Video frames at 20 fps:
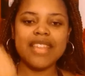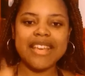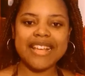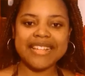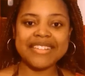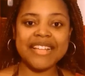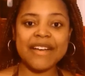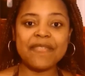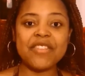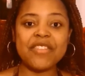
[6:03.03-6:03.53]
I
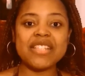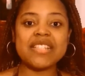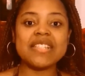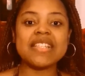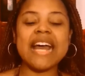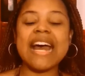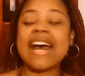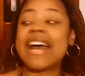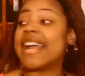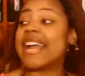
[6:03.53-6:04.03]
love this
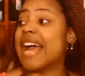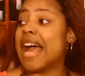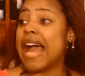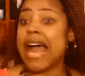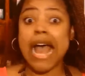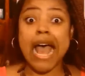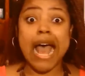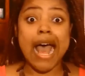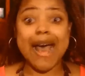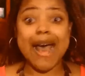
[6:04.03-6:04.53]
guy.
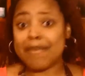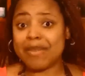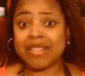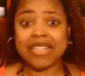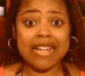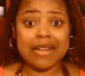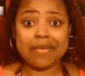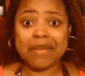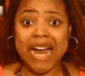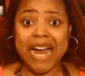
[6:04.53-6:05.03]
I'm gonna let
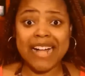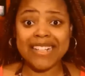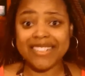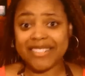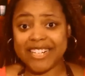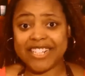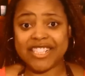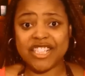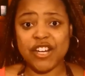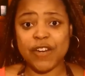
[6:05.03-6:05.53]
him holler
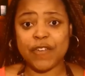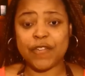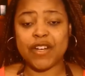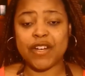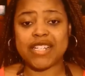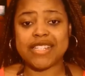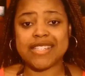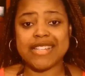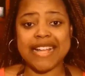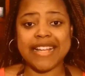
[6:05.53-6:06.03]
at you for a
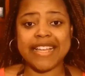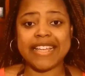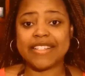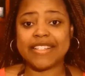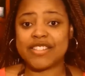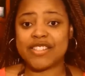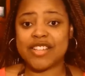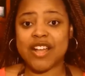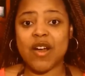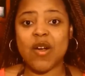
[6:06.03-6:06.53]
second.
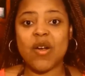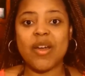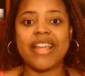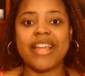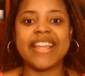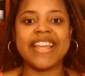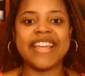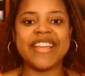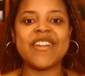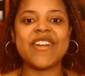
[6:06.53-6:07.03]
So
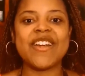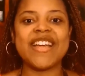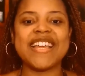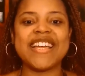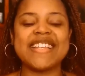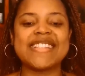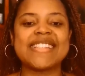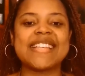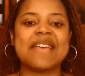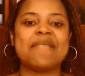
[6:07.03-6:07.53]
here
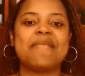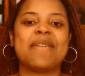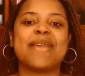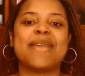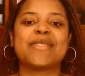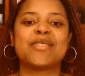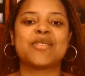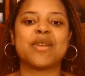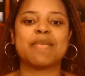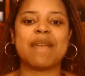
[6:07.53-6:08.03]
is him
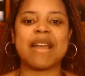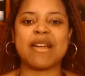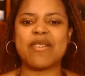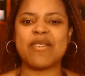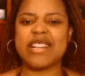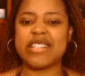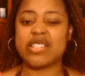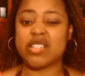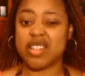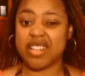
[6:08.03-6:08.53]
answering my
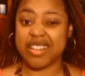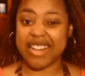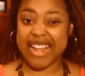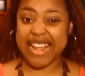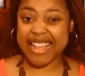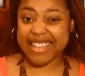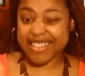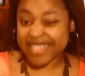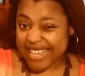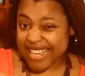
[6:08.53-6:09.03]
question
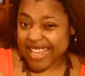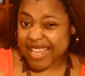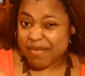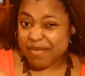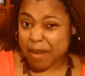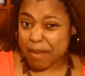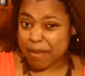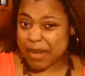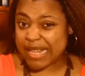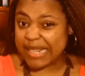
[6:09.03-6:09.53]
and kicking
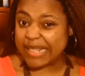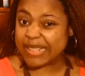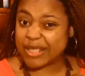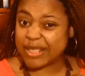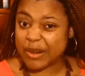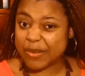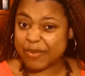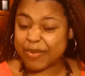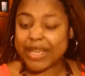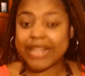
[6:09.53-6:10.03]
my butt a
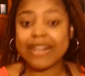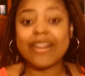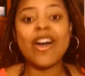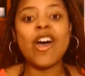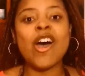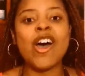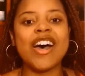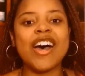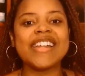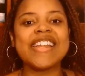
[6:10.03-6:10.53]
little bit
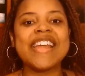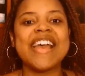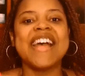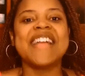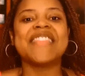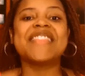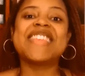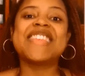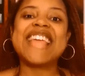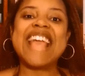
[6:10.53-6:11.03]
on
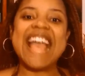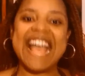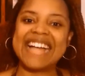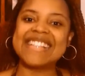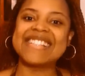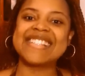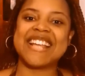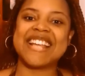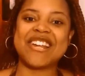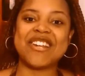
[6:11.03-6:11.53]
the
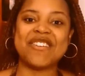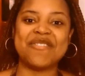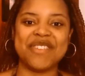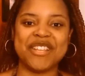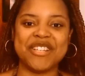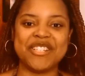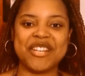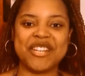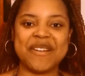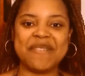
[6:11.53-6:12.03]
Ask Gary V
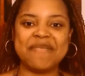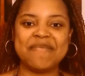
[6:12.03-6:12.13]
show.